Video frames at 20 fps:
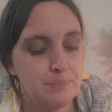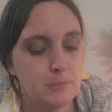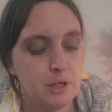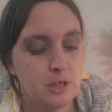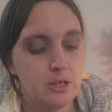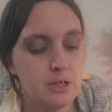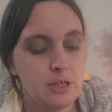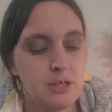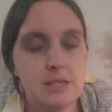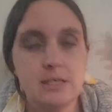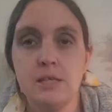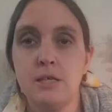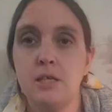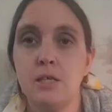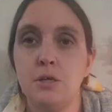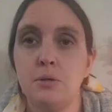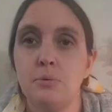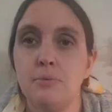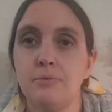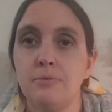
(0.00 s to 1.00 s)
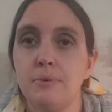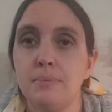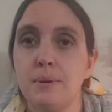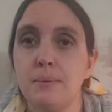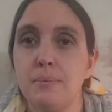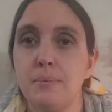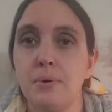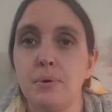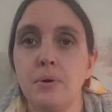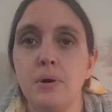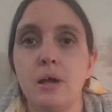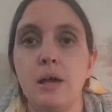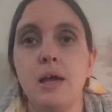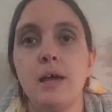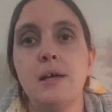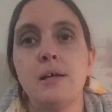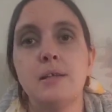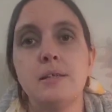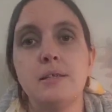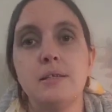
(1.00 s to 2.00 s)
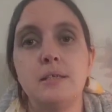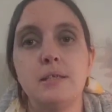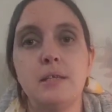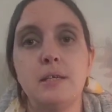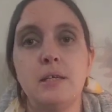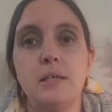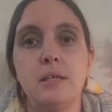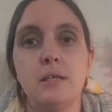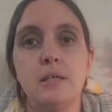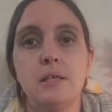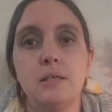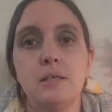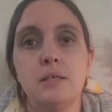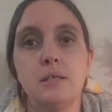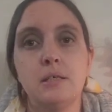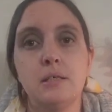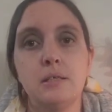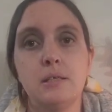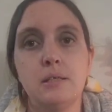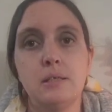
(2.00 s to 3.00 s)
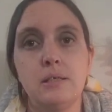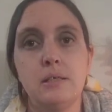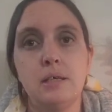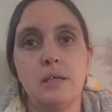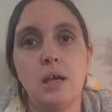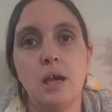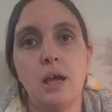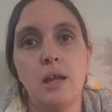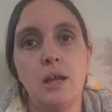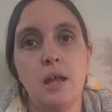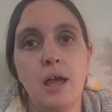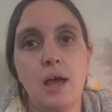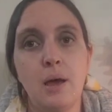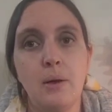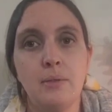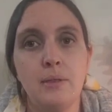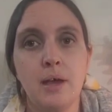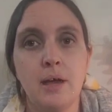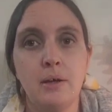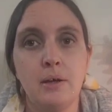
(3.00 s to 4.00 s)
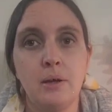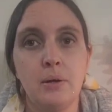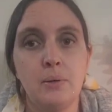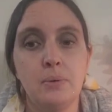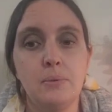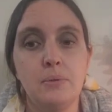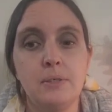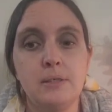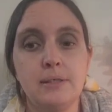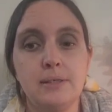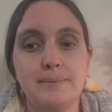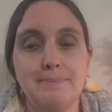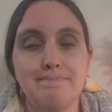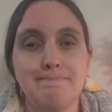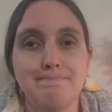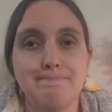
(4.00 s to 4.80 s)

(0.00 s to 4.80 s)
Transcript: Gonna continue a bit more and see kind of how that goes.